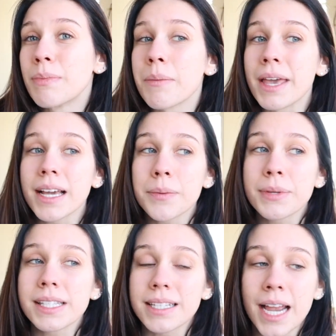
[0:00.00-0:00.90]
my makeup
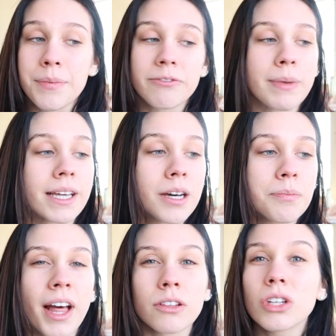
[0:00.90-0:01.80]
is the type of
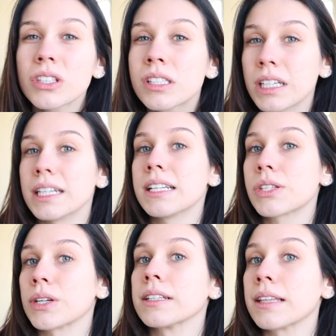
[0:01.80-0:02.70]
makeup that looks good in
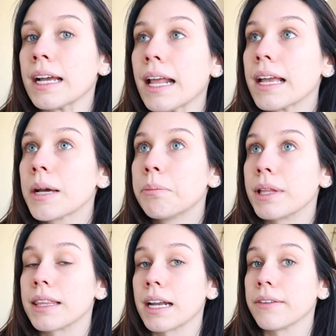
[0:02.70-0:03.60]
certain lighting,
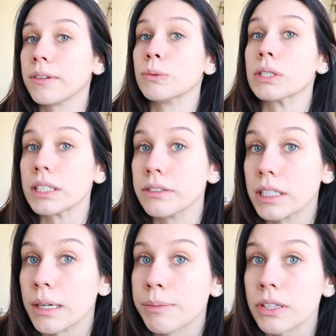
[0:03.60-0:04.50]
but then if you really
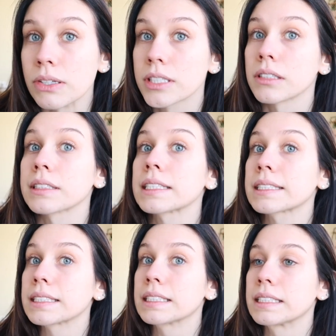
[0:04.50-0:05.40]
look up close, you're
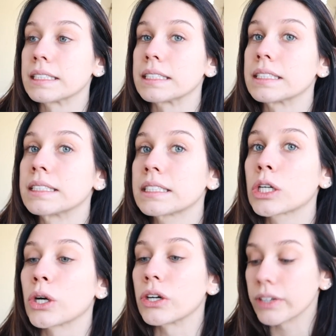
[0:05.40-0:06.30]
like,
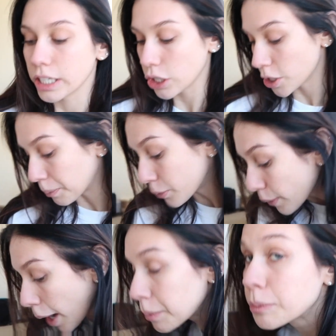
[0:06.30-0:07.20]
girl, like you should
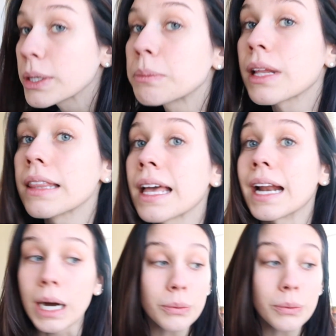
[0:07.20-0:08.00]
probably blend that